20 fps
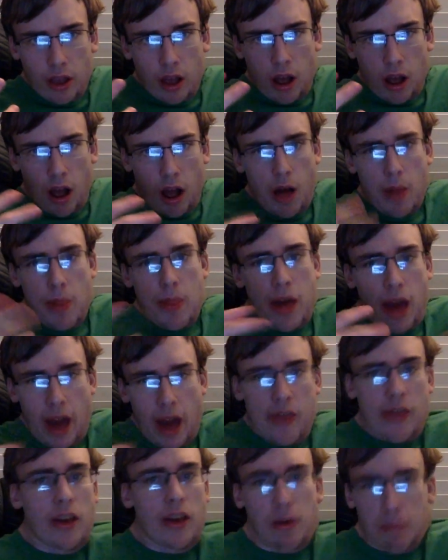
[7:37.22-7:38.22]
on the
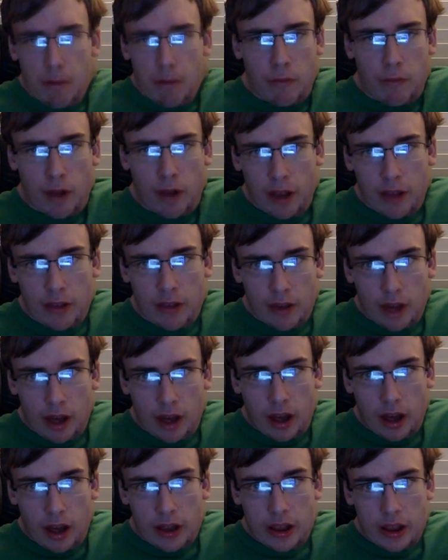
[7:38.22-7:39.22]
ending of a
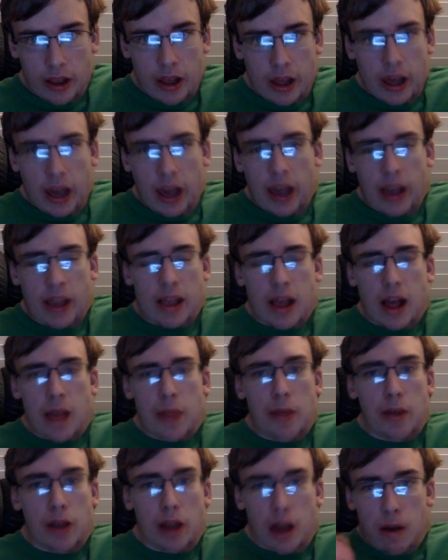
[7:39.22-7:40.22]
franchise. It's not
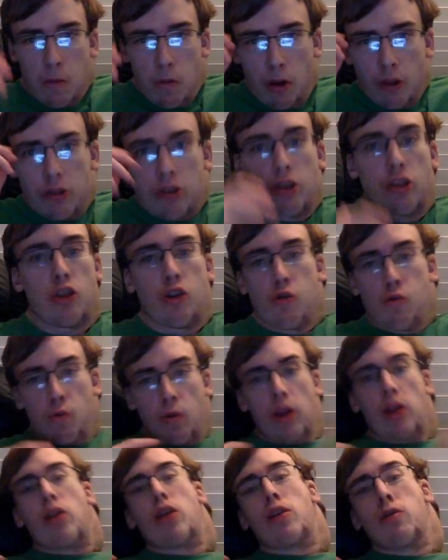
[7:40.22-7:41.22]
because I want to do
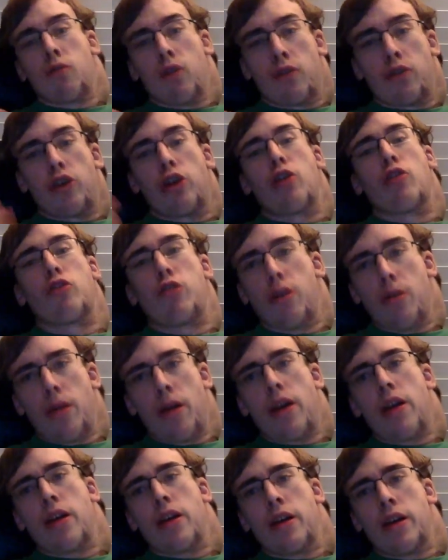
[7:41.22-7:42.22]
weekly reviews of
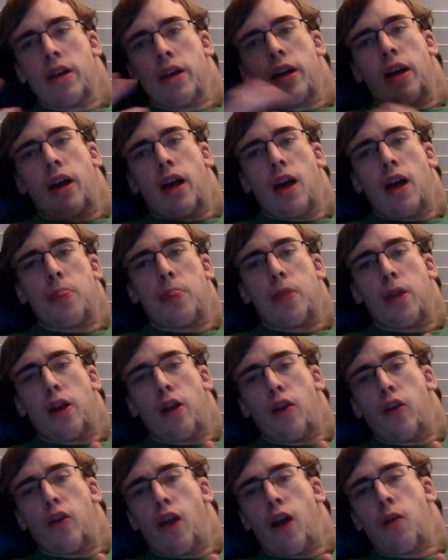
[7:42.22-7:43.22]
it, it's because
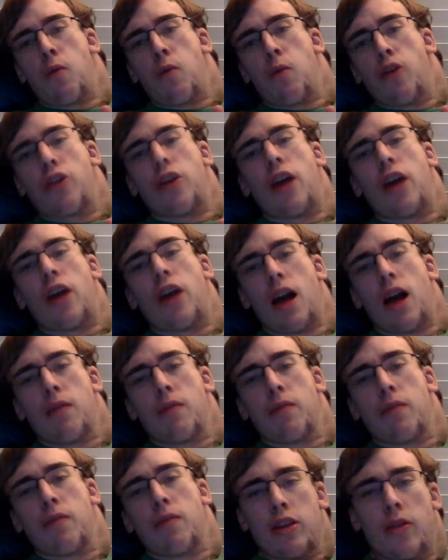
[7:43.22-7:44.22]
I want to have
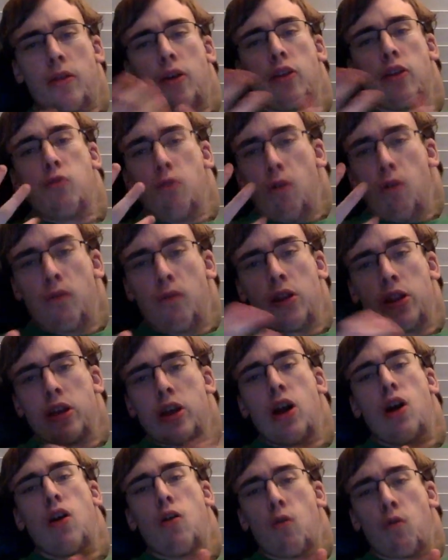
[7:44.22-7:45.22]
individual
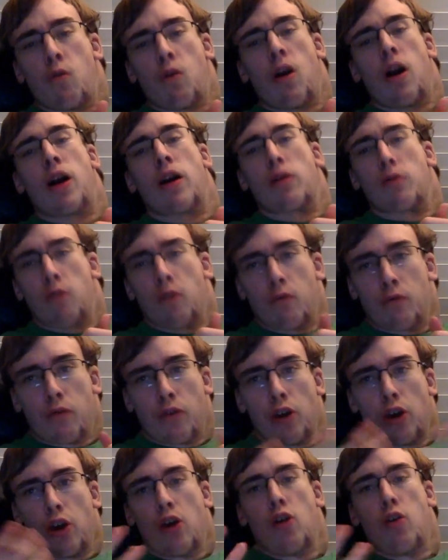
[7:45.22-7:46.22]
video where I
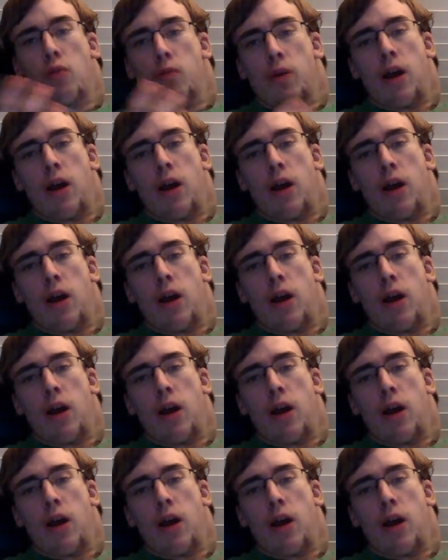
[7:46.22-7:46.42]
review